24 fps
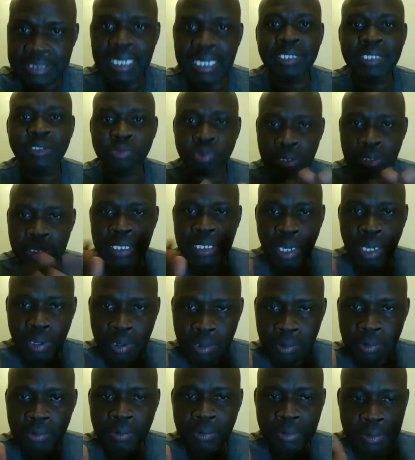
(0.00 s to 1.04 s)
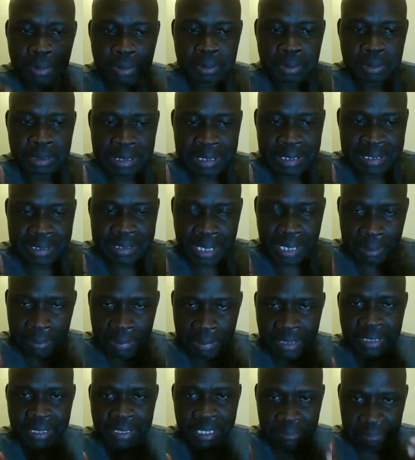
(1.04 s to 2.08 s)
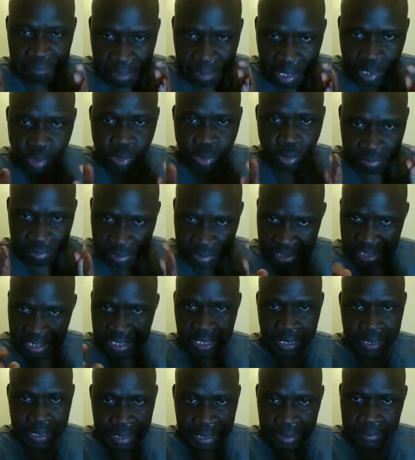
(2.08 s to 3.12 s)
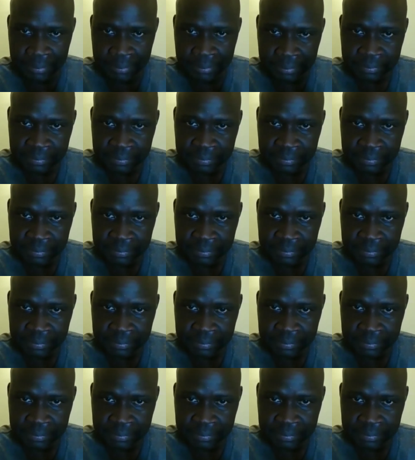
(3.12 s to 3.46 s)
That will now determine the value of this channel.